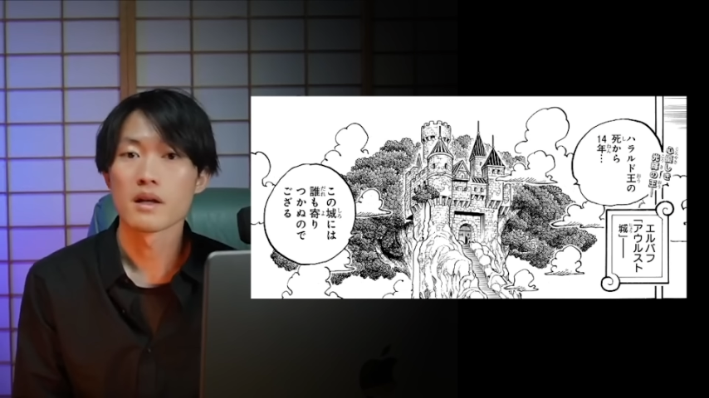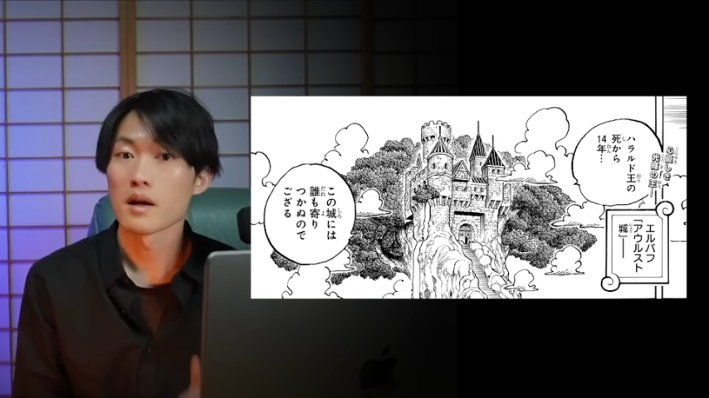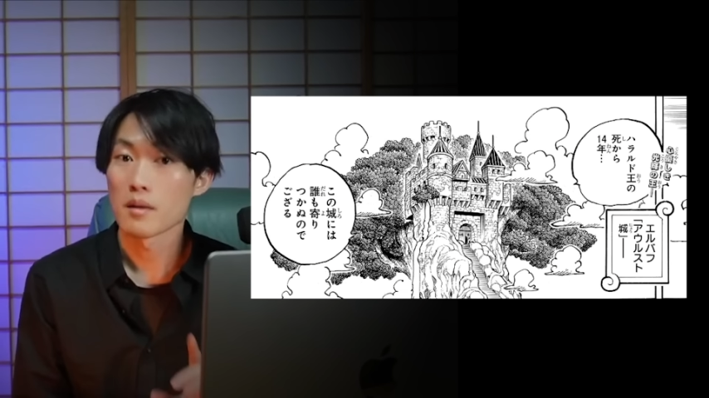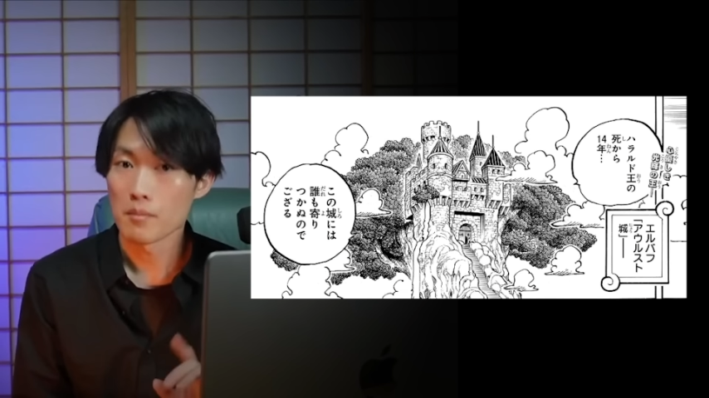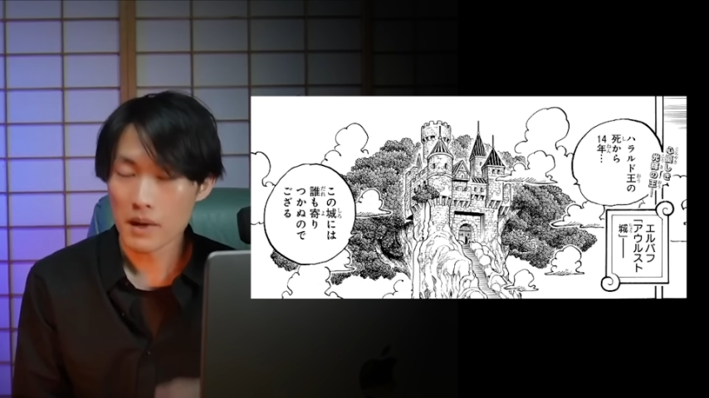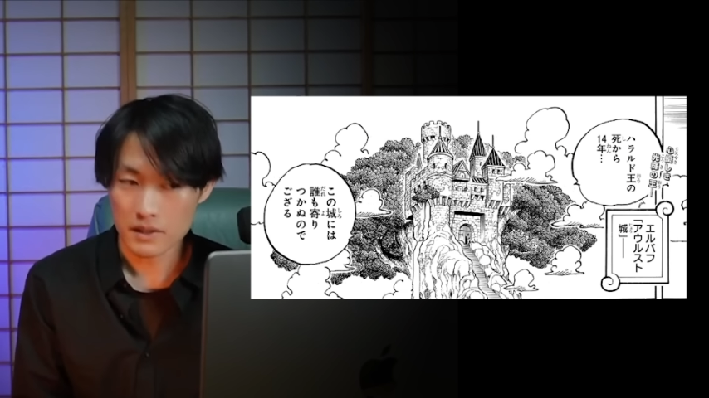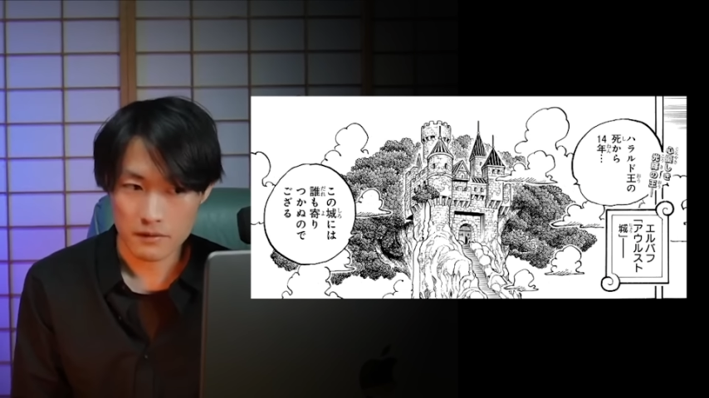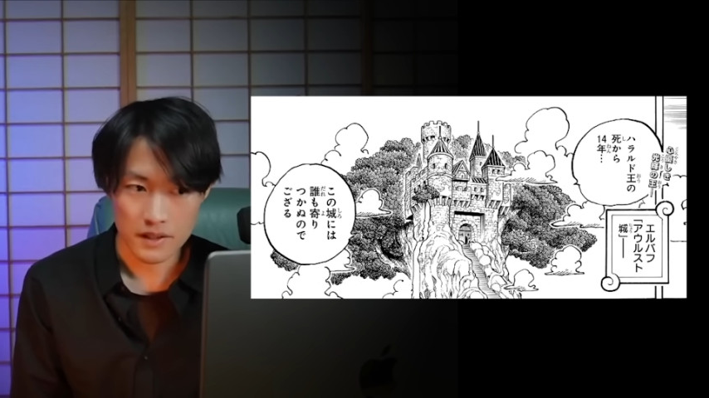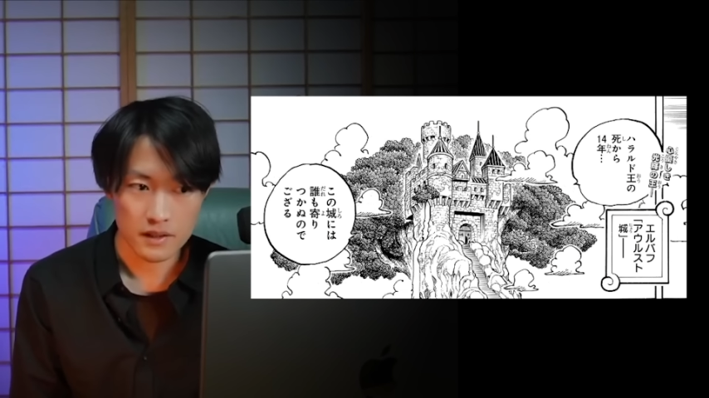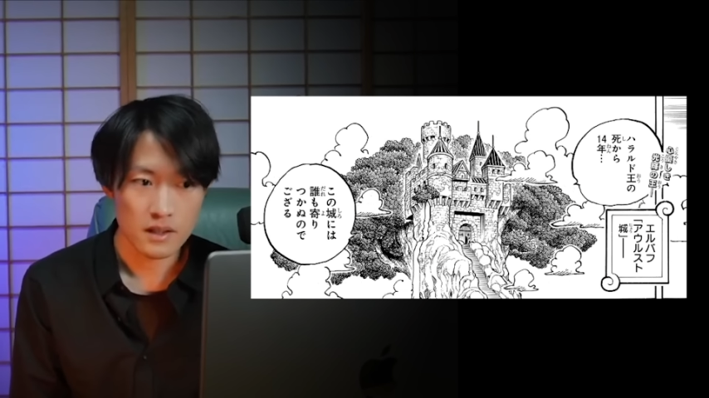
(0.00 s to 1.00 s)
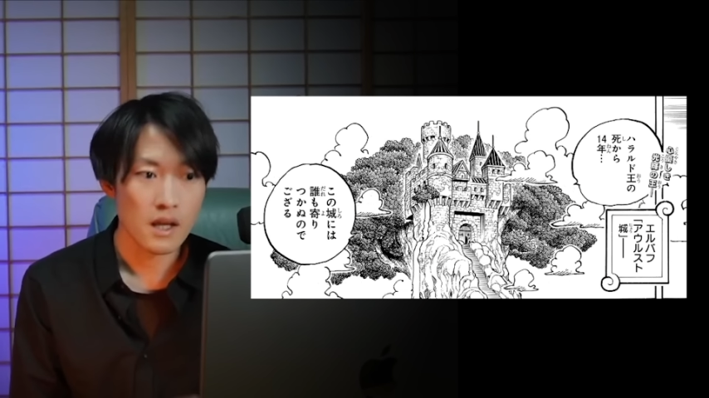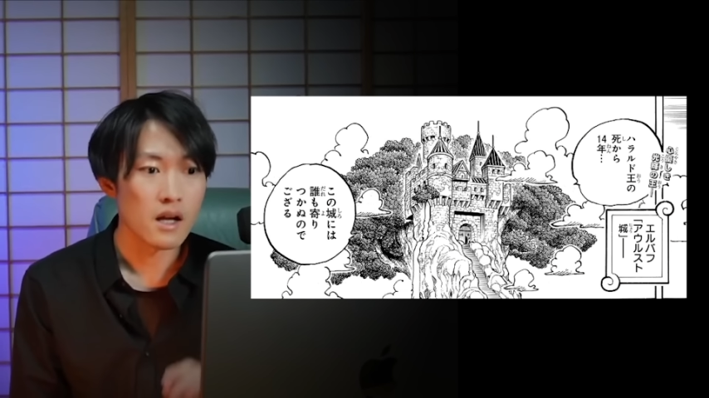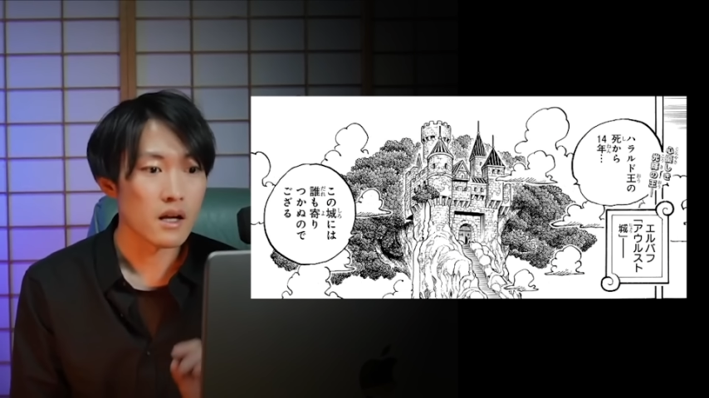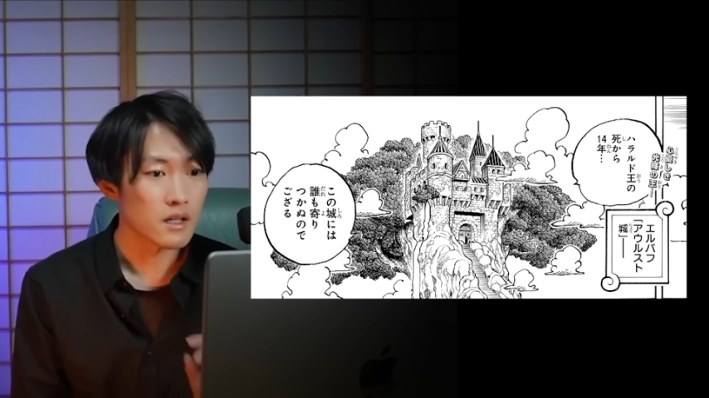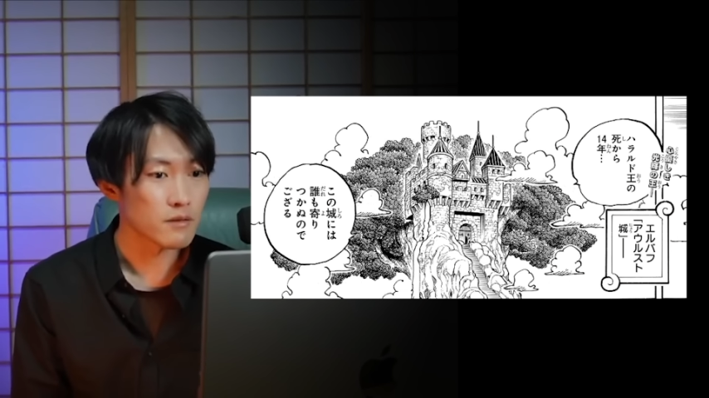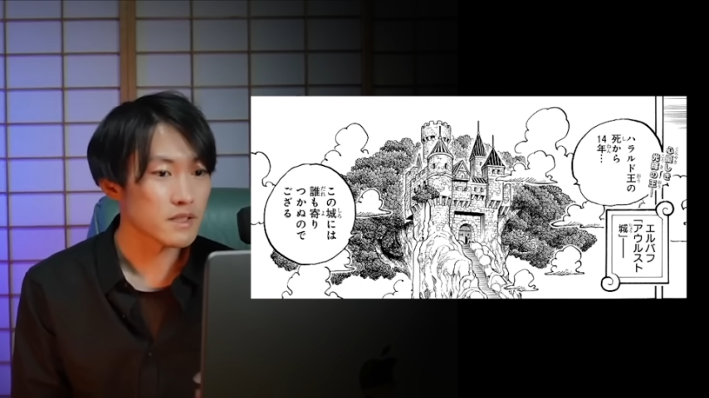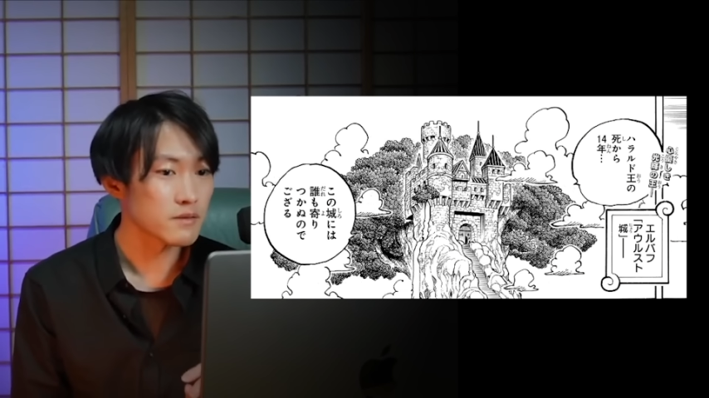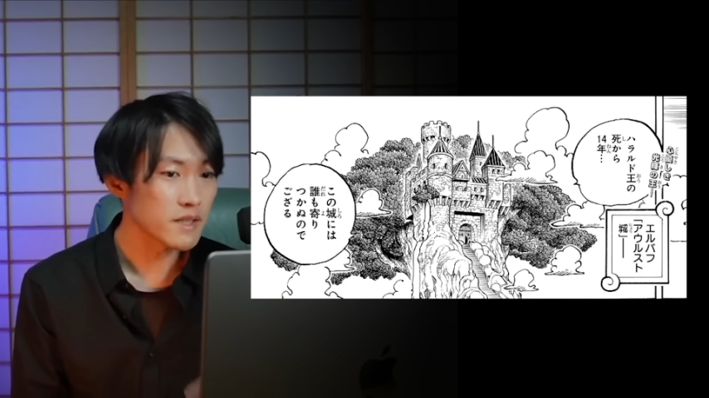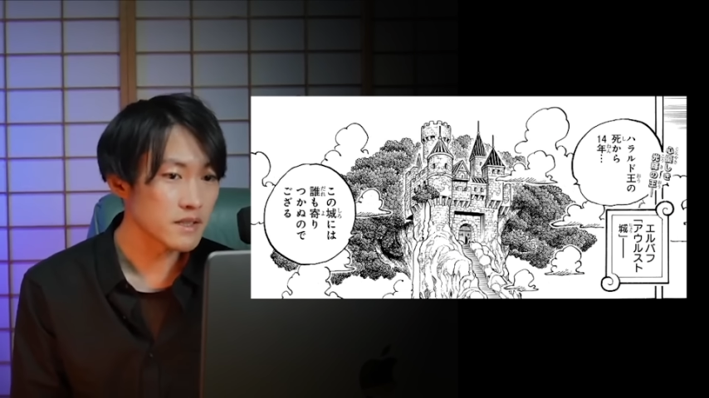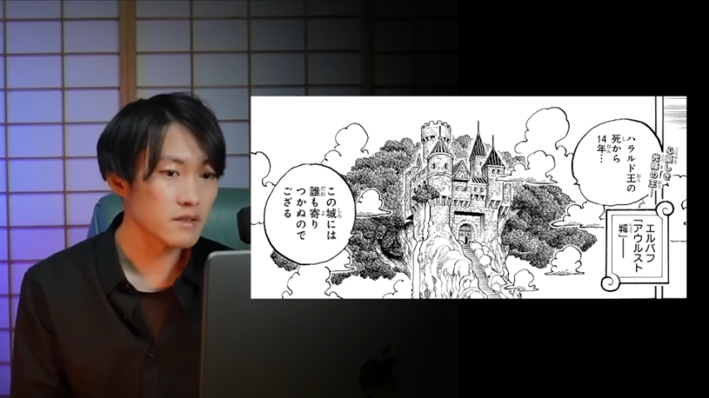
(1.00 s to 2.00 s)
By the way, it was
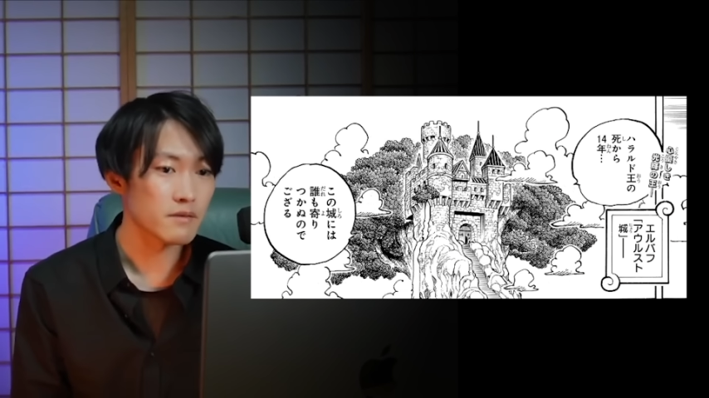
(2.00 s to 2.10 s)
recently